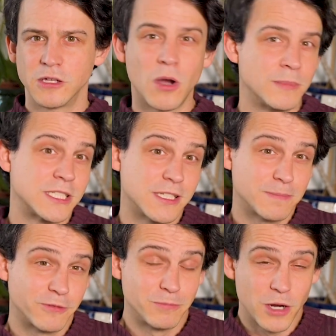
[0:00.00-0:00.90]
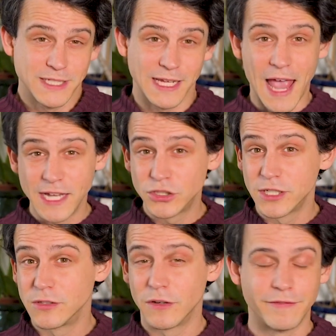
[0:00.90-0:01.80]
Commenters promoting
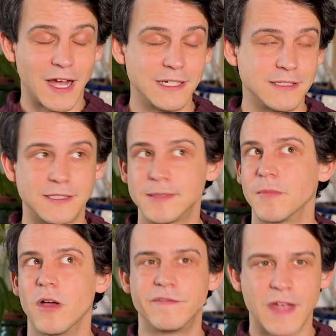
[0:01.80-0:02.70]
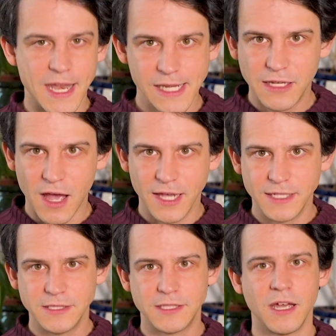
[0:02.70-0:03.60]
hatred or violence of any
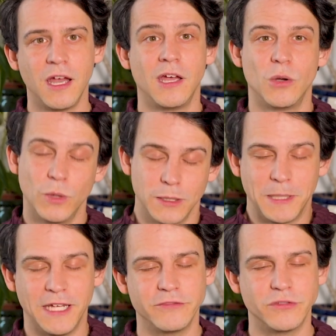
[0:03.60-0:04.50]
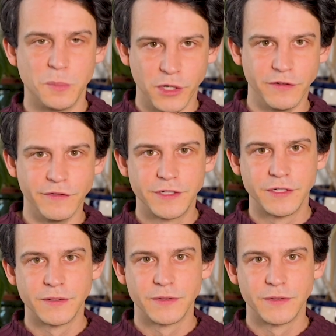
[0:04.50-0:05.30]
kind will be removed.